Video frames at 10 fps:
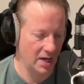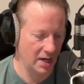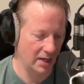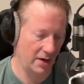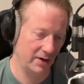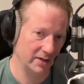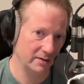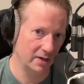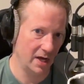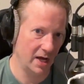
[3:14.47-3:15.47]
Now I can
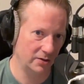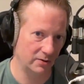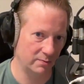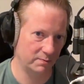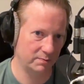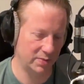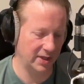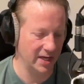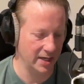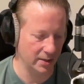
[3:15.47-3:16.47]
actually
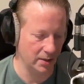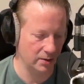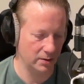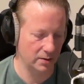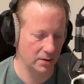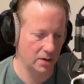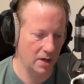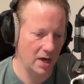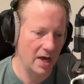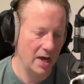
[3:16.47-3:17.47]
play it,
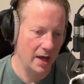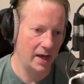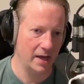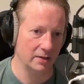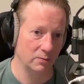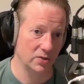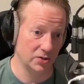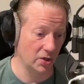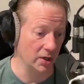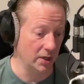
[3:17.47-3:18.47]
and which is
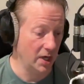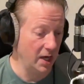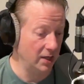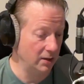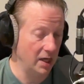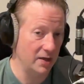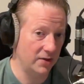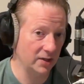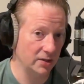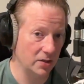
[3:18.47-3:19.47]
good. And a
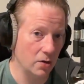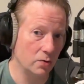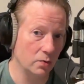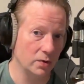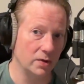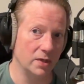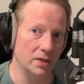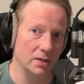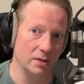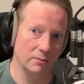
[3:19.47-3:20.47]
thing to note with
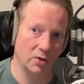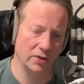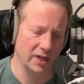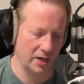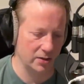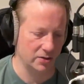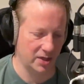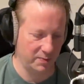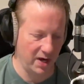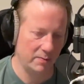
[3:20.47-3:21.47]
the pulling it out of the
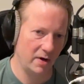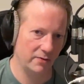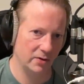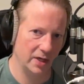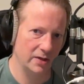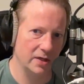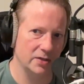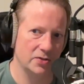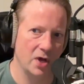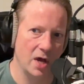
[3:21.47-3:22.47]
skip back buffer like
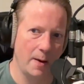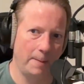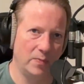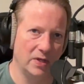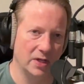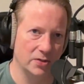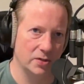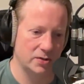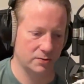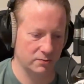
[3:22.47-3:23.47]
this, because it's